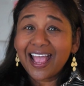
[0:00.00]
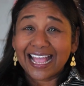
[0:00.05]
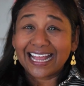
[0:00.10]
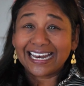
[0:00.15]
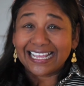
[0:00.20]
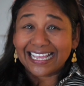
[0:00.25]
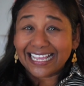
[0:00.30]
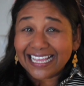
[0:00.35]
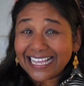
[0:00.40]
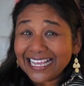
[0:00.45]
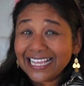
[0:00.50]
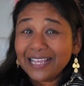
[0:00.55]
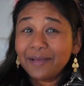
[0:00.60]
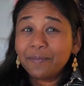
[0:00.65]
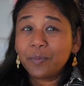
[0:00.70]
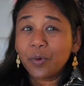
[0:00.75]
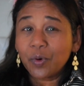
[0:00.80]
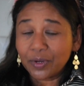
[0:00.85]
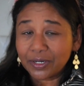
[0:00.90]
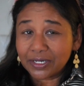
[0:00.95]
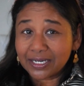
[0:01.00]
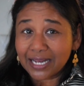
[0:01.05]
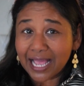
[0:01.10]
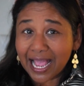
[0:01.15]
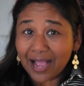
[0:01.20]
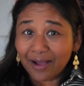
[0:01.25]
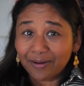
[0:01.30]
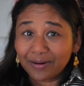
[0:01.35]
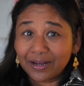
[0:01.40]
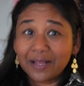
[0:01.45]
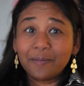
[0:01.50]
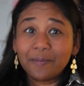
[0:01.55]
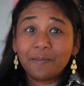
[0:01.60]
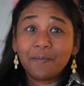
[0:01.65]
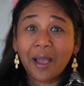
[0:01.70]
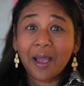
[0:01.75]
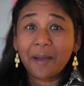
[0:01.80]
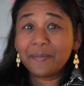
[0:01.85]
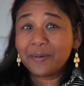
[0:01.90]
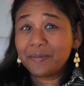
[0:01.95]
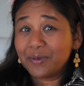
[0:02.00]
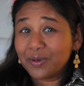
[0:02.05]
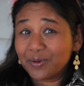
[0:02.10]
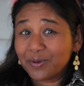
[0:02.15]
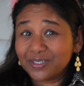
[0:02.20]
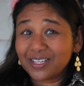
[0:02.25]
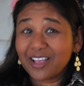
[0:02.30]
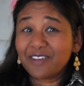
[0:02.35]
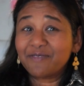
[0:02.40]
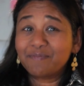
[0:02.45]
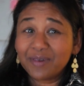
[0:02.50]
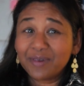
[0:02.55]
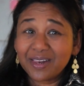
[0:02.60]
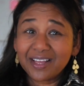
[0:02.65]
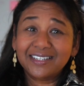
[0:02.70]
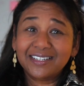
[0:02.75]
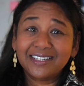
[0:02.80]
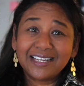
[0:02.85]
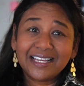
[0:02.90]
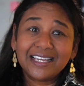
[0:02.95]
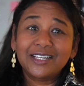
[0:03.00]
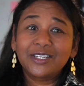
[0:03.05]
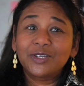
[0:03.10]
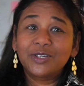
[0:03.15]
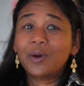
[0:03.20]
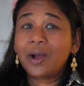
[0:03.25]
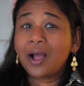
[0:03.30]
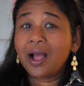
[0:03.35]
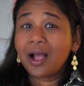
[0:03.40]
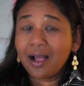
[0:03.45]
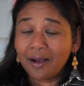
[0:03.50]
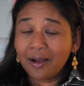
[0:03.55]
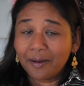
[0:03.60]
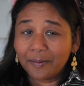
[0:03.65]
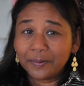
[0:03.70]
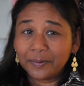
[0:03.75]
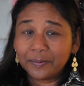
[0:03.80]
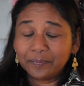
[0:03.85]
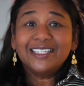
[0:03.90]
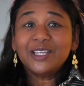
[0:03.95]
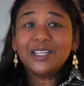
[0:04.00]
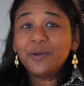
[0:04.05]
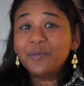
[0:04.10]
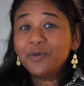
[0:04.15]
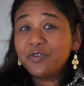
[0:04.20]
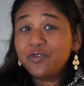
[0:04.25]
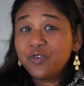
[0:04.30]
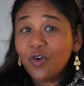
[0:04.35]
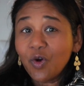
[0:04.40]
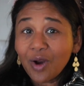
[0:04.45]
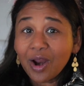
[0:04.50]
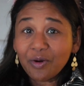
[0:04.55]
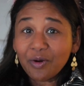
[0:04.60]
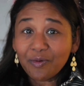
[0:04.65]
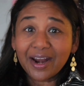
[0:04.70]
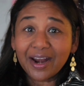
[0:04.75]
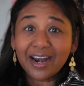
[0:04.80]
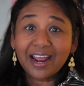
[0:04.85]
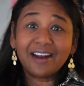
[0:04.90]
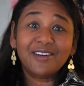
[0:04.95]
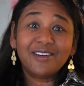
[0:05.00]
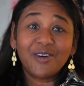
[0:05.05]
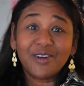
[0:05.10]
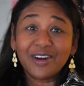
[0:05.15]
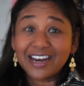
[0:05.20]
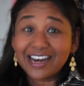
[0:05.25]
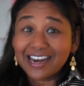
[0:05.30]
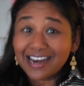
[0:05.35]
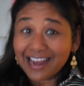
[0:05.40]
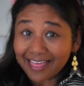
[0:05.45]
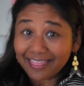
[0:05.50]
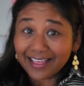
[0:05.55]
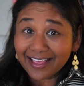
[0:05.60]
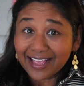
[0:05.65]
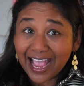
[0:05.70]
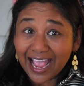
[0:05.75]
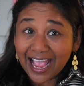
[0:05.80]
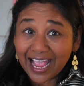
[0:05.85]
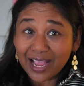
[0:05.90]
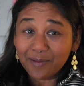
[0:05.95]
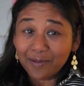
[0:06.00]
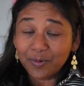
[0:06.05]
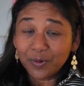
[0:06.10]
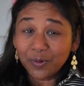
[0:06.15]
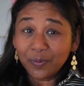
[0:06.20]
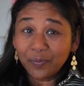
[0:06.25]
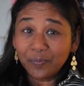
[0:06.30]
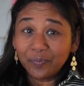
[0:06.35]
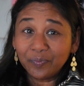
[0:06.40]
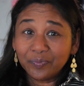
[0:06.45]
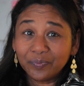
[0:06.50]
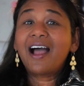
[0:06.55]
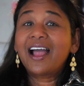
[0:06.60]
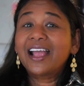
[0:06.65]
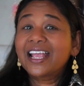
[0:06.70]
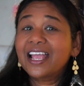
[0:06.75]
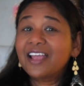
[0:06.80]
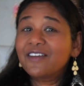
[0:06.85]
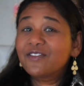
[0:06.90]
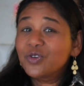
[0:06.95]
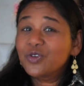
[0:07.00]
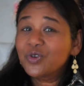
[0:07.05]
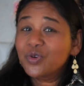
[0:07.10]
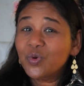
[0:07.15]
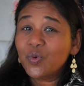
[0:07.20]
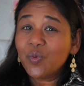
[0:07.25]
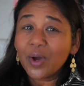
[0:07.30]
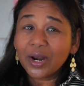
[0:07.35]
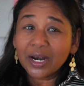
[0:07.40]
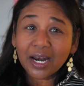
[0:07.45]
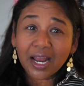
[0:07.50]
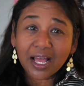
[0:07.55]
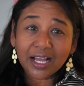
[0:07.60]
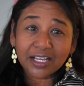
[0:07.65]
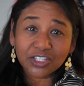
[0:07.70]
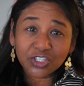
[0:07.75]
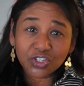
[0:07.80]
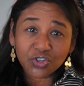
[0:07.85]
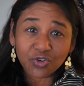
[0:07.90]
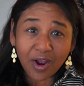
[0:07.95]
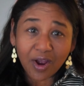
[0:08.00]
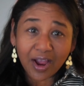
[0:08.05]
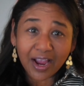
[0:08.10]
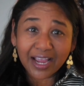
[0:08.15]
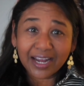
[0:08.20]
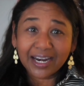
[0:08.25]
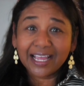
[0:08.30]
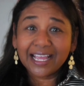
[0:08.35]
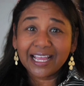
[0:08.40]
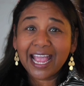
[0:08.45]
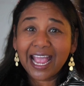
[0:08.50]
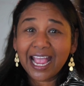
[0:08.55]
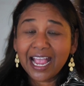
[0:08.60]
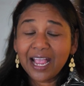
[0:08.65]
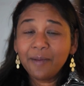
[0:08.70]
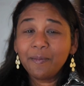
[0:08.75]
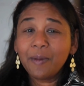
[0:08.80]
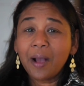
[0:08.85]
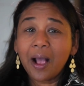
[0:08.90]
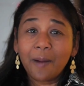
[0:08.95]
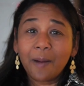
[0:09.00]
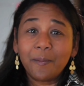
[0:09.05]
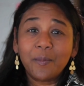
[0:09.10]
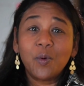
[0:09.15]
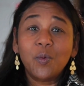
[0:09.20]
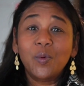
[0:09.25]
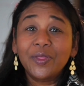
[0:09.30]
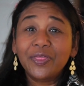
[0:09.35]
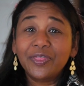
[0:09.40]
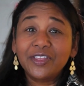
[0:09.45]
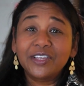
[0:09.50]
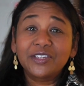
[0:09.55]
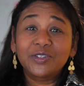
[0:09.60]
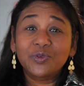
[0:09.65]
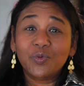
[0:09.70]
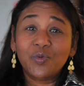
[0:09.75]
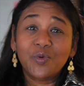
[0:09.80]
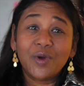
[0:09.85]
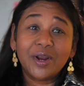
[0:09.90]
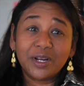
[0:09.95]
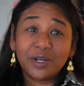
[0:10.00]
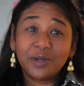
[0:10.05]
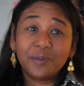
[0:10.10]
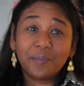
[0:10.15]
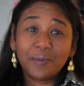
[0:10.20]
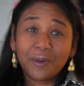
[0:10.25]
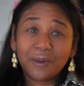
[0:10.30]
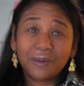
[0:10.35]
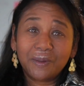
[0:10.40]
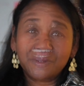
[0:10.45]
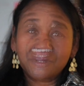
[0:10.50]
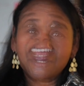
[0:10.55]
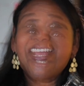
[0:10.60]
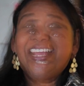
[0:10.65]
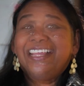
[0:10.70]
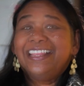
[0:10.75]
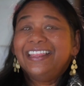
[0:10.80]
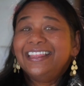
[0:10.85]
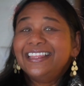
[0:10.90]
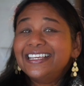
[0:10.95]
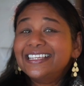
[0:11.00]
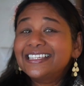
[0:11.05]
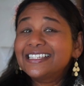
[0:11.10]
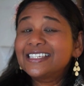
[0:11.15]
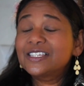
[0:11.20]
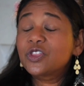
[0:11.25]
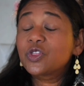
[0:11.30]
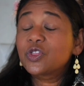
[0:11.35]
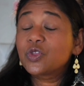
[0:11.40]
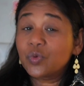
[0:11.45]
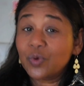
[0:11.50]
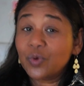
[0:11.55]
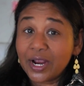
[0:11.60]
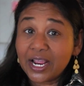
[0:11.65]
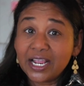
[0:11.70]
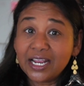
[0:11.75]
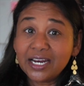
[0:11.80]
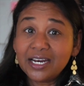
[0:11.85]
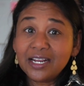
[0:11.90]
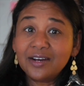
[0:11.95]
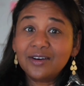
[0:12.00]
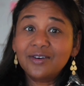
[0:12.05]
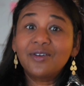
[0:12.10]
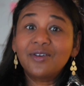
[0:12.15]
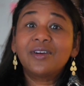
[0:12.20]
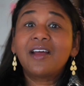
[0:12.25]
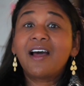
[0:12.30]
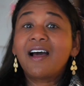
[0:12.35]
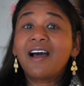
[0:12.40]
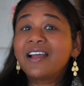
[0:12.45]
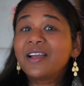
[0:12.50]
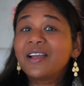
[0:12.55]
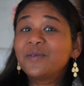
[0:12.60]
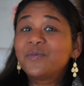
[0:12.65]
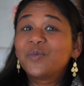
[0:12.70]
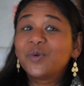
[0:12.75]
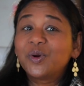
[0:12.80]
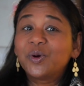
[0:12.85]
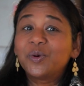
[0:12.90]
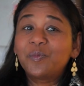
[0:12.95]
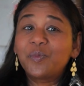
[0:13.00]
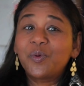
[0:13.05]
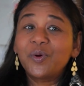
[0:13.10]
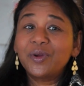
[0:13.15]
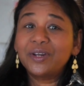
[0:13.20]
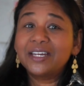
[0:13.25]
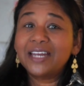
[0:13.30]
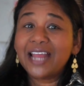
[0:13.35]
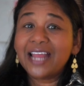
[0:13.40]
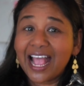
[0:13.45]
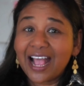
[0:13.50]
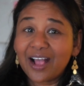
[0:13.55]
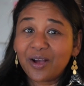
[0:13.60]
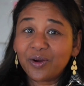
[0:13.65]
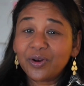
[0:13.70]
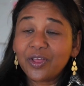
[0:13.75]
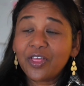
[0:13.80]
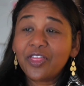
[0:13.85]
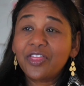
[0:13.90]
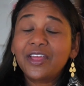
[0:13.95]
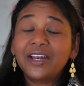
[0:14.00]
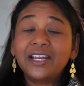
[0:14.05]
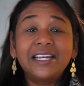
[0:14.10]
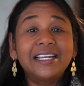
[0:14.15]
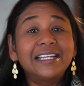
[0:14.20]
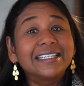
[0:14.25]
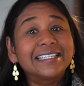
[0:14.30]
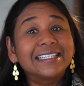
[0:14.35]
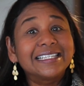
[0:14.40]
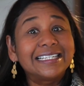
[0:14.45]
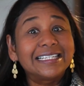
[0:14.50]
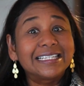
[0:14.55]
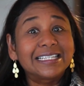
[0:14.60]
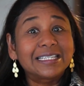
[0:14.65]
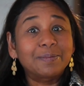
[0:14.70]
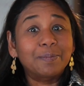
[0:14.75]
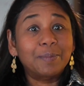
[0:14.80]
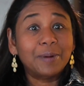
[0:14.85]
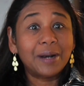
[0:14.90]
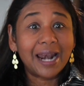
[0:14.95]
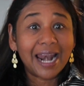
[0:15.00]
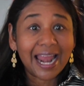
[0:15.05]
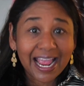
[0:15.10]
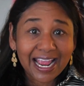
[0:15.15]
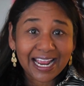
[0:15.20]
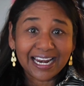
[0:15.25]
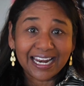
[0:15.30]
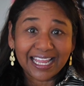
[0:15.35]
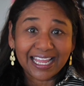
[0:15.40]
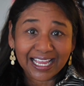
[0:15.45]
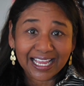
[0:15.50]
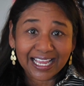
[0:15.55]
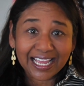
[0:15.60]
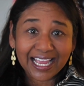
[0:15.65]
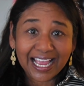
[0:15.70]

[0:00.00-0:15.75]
and he pointed out it might be because I plugged it into a hub. So before I ran out and got another cable, I gave Google one last try and I came up with this Reddit post. In this thread, Not Iron Will pointed out that it is a display link